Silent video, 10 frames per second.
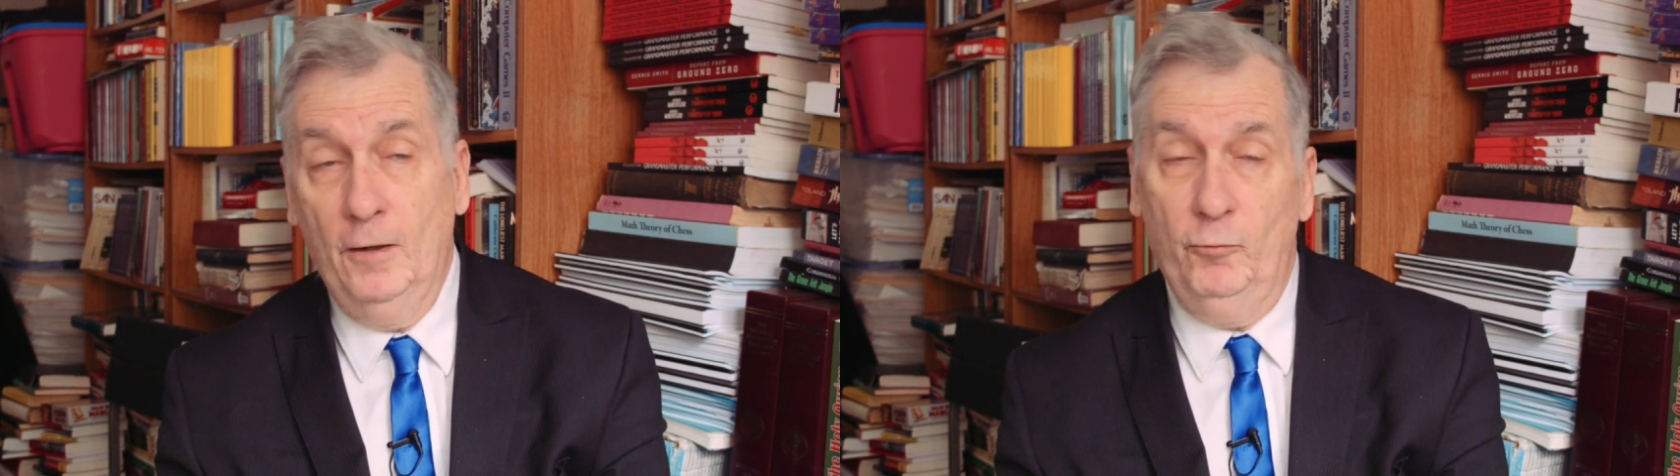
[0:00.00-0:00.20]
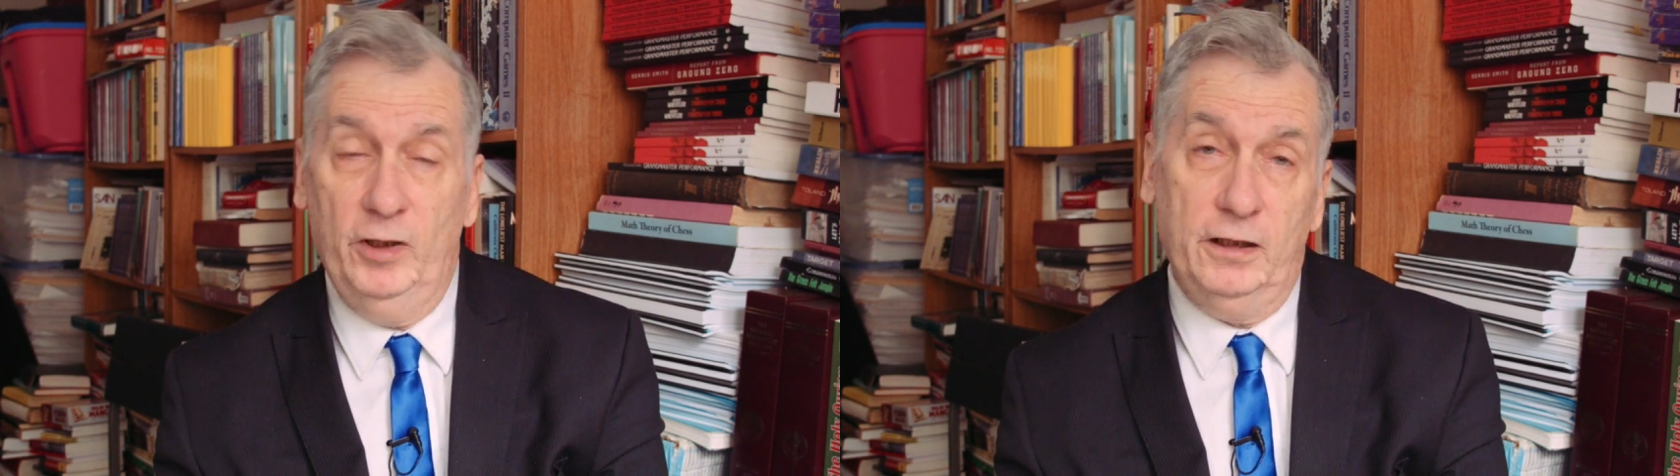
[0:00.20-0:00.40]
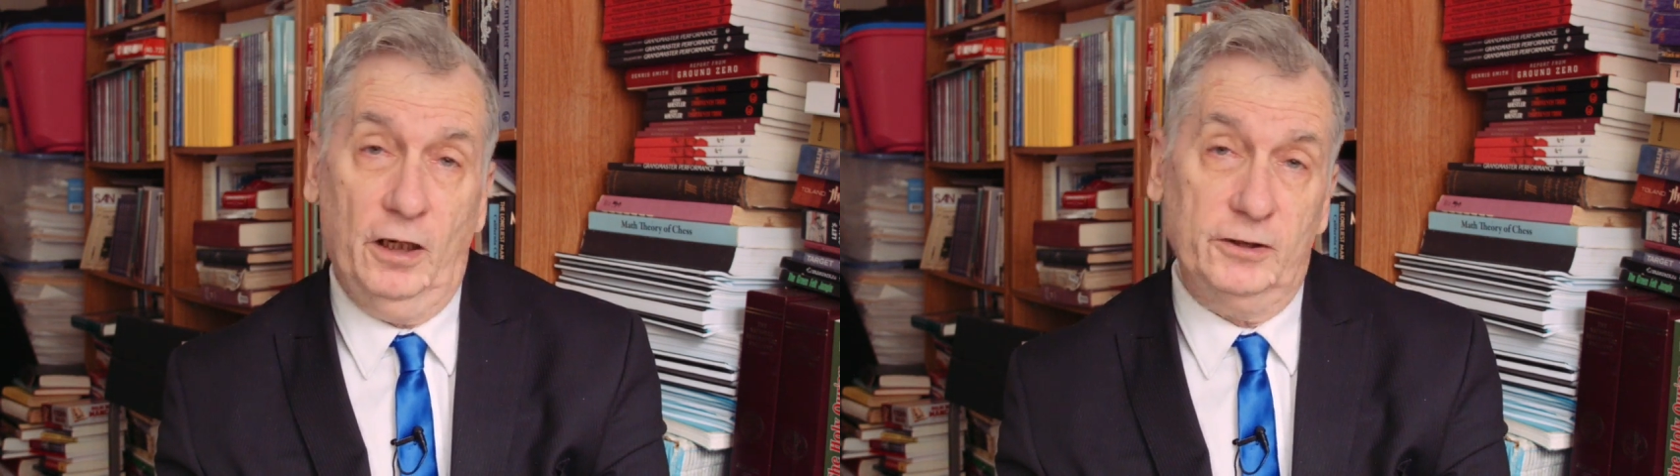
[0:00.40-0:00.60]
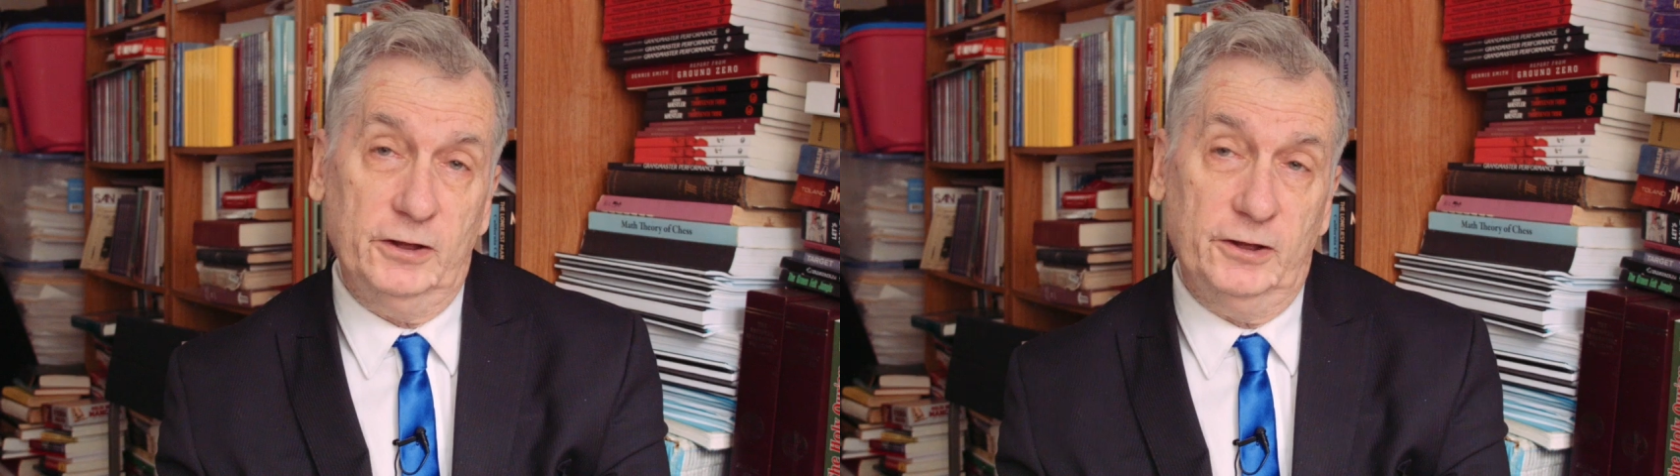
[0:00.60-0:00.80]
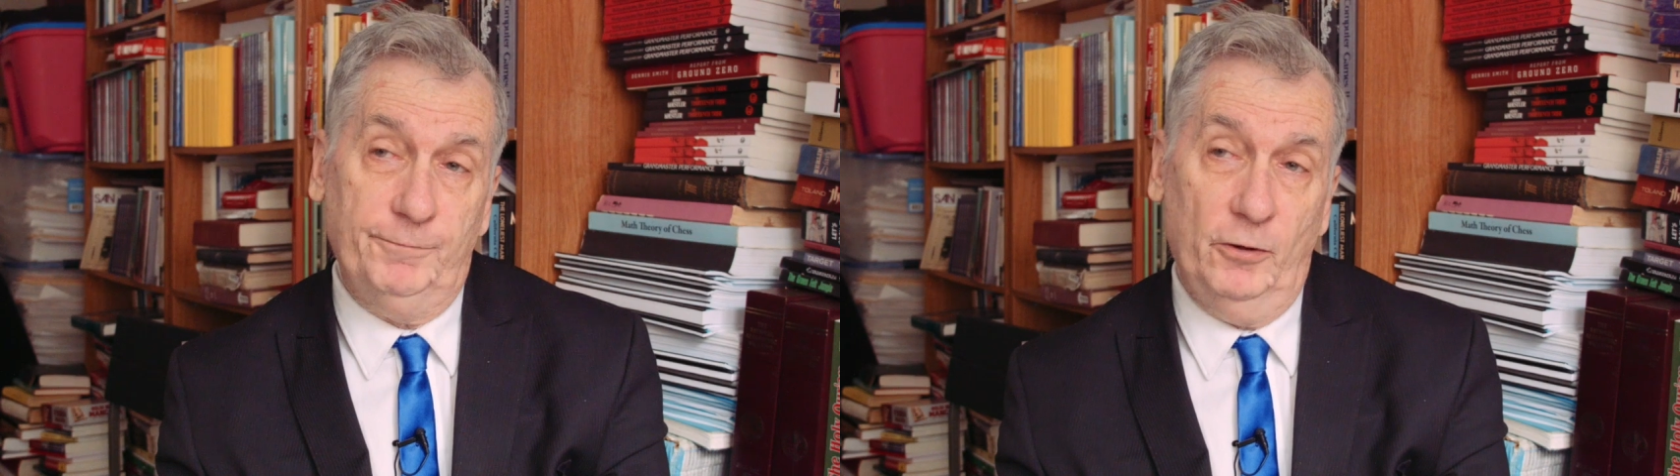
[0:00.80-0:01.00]
Uyghur
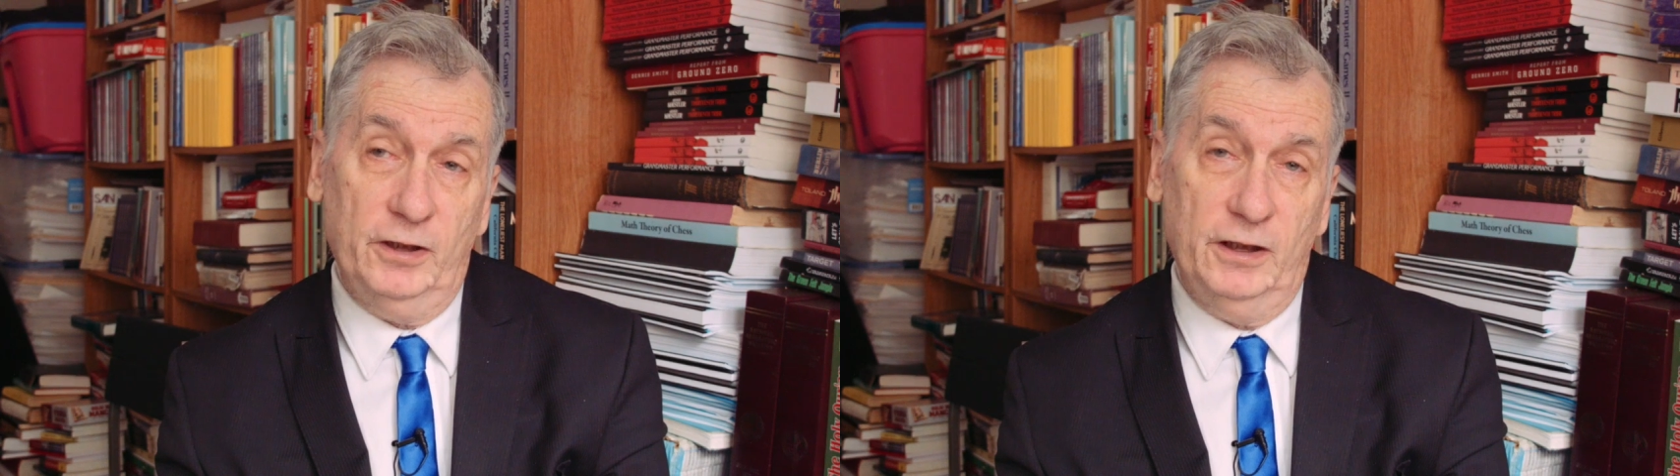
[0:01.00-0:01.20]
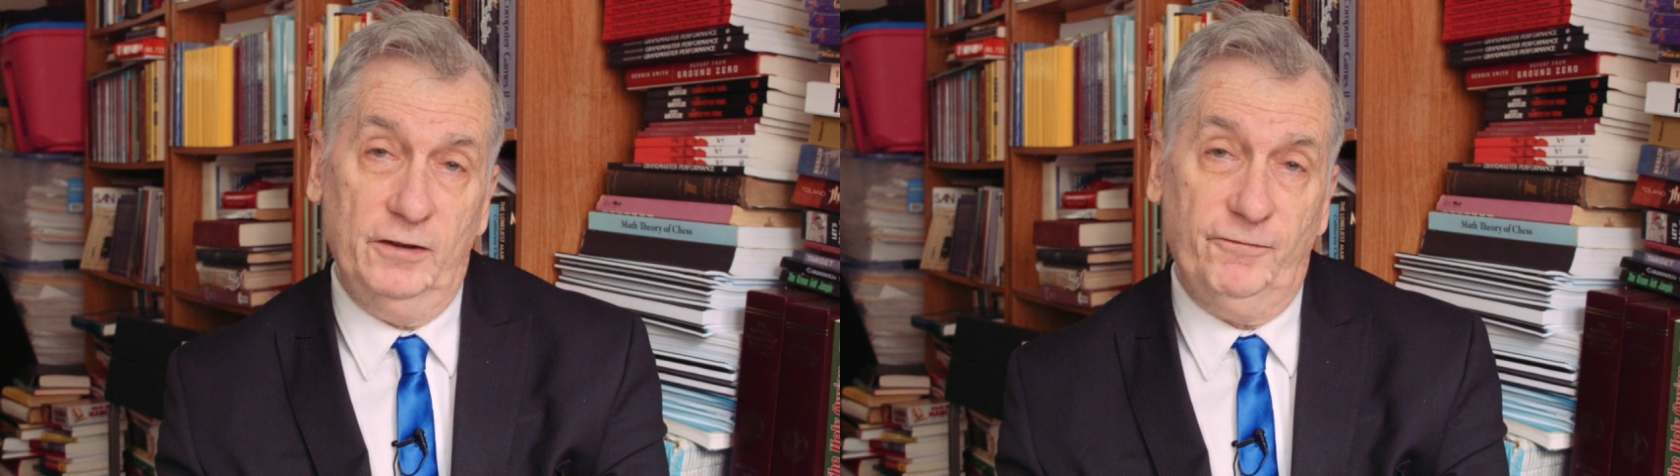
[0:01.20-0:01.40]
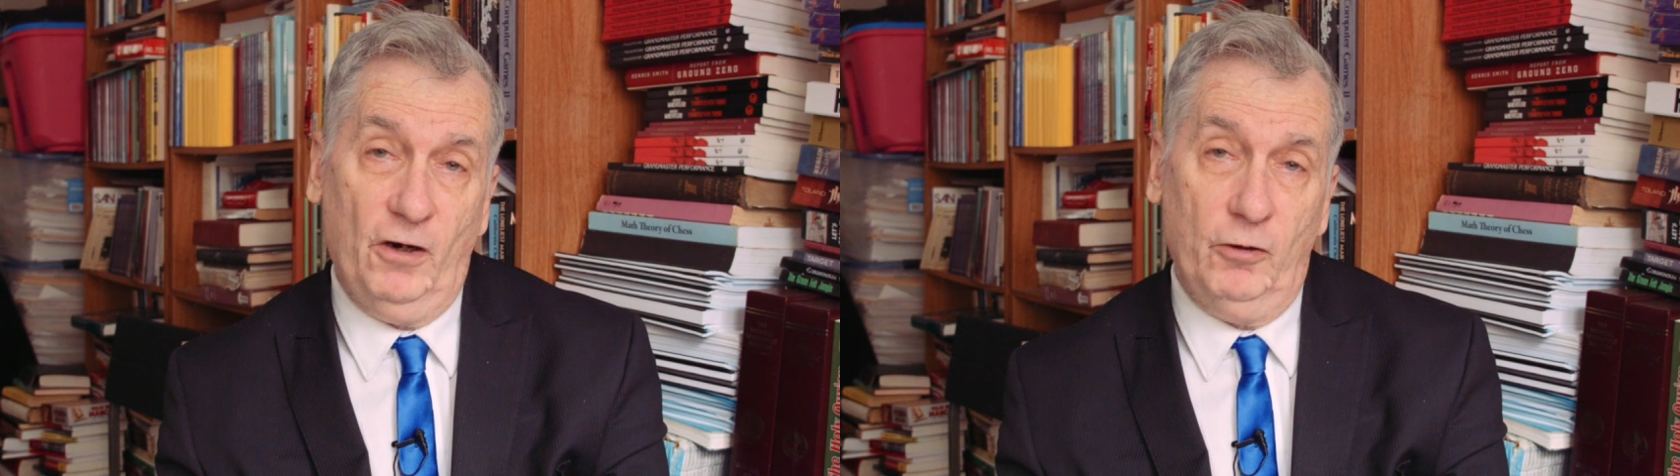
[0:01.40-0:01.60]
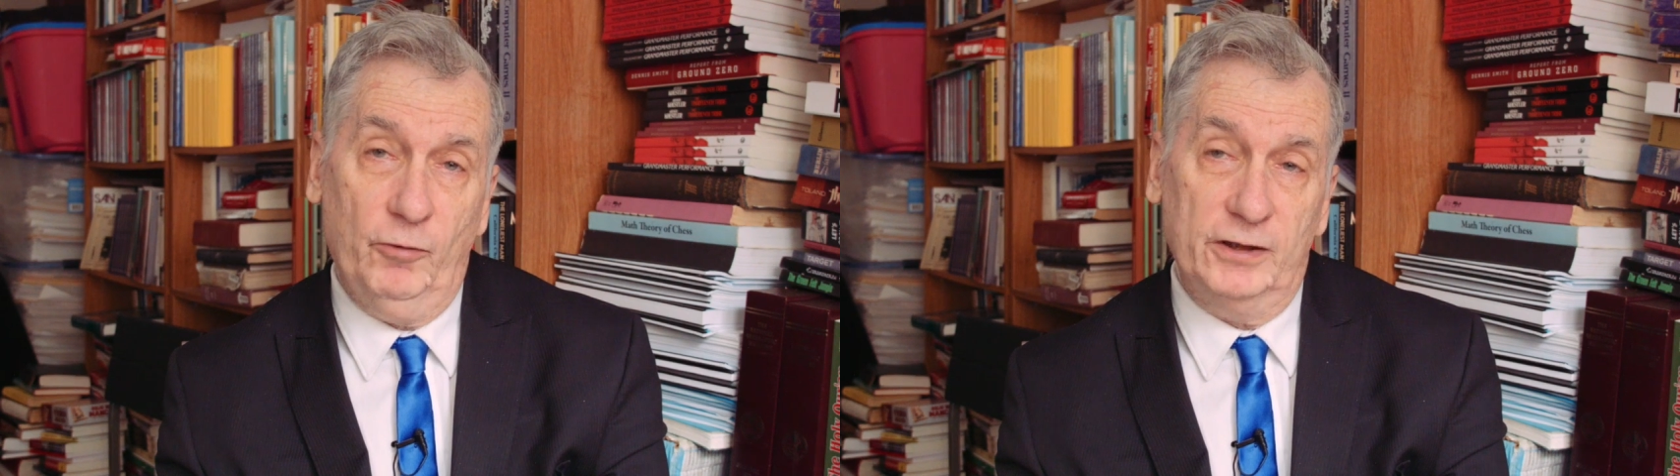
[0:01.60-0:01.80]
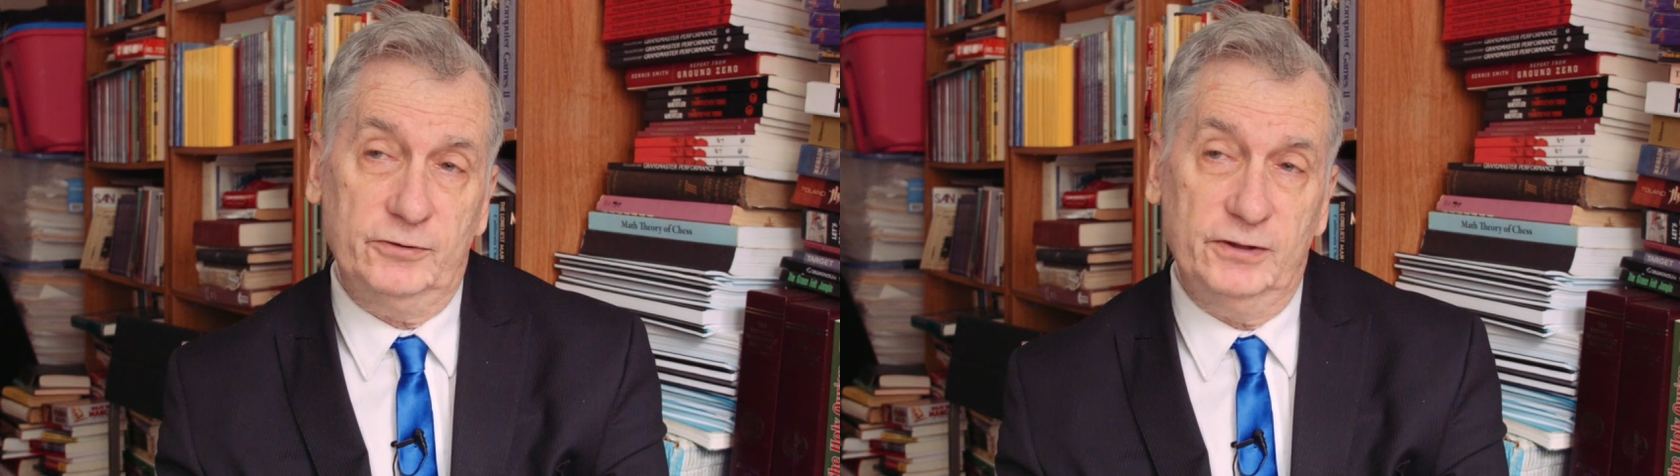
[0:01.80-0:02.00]
is spoken in far
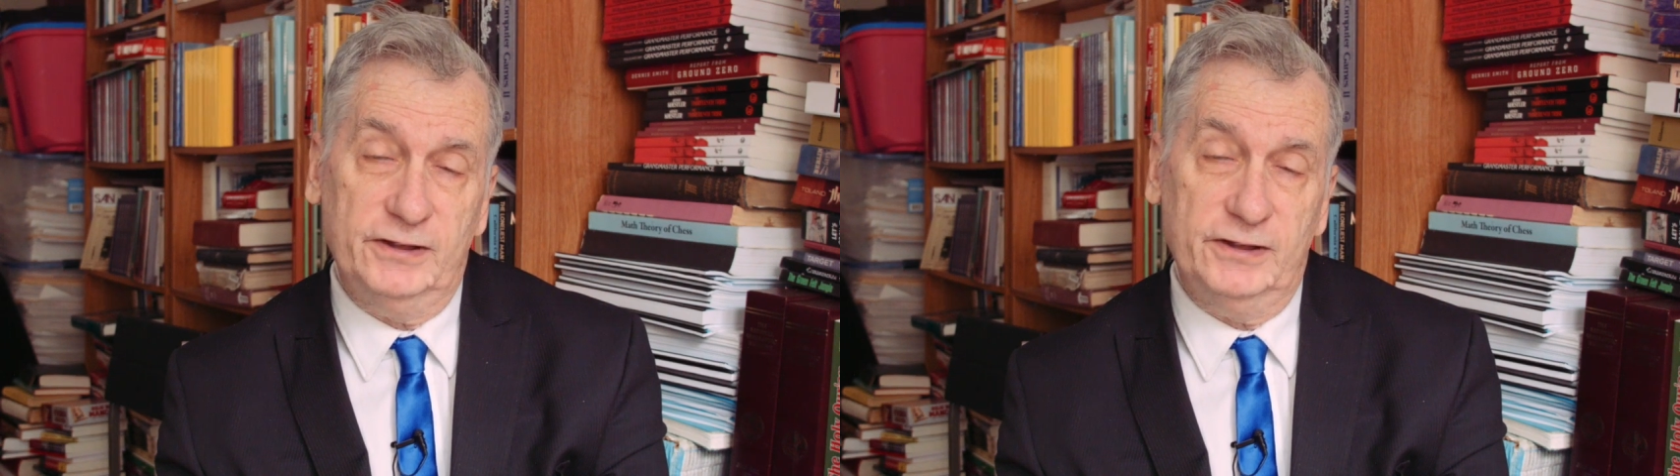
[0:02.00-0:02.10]
western